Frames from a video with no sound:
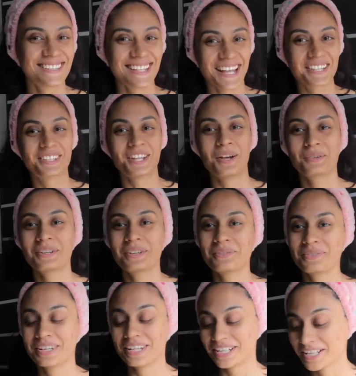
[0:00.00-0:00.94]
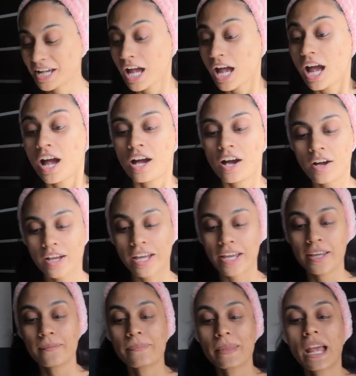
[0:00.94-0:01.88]
That sounded weird.
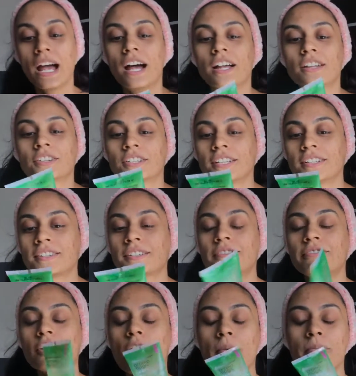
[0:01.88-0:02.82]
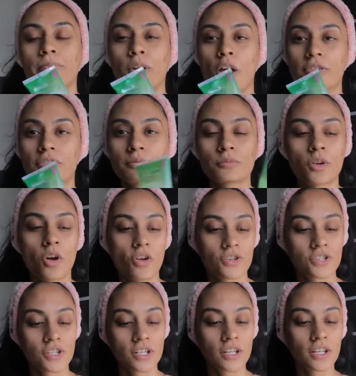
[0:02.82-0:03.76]
Okay, so this is from Blossom
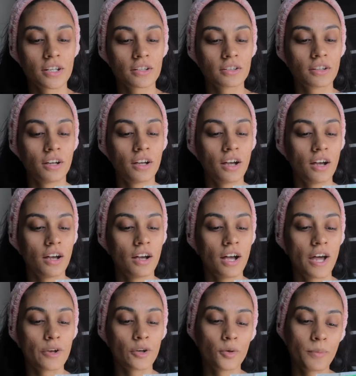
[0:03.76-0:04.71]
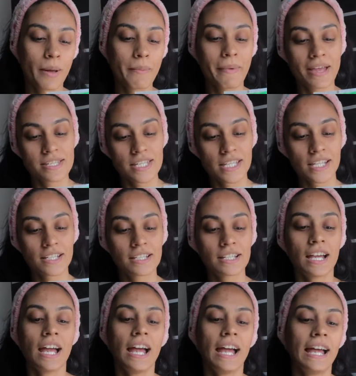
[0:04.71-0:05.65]
Kosher Aroma Magic
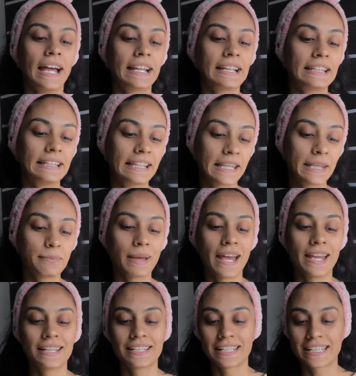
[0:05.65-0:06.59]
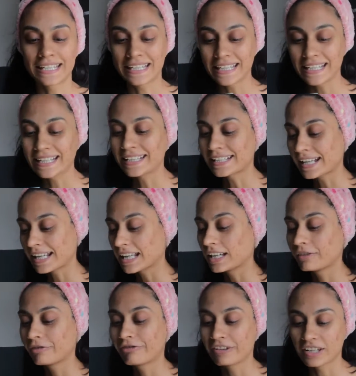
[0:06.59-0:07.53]
Neem and Tea
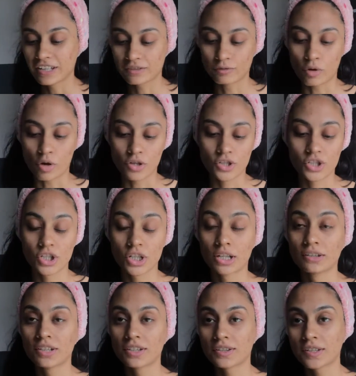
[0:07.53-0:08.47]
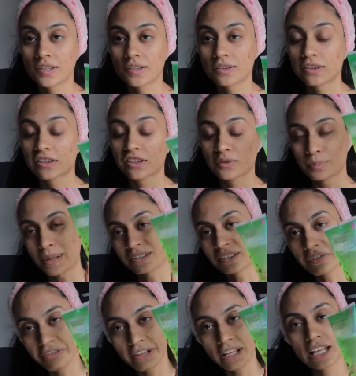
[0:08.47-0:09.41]
Tree Face Wash. This is
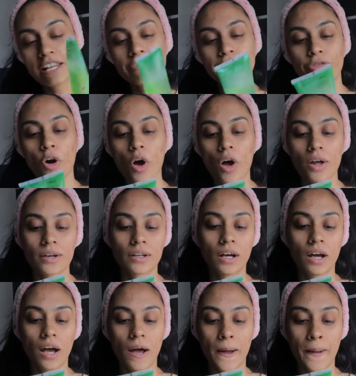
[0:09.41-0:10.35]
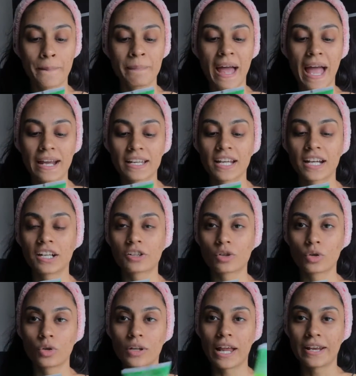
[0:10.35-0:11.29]
specifically for acne
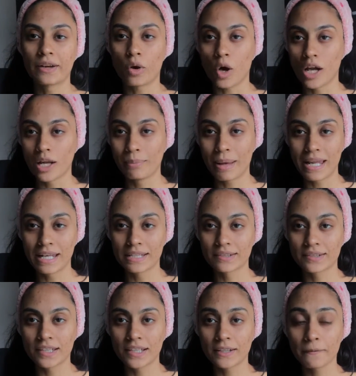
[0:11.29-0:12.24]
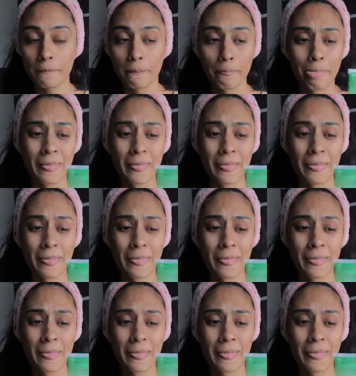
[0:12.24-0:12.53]
control and oil balancing.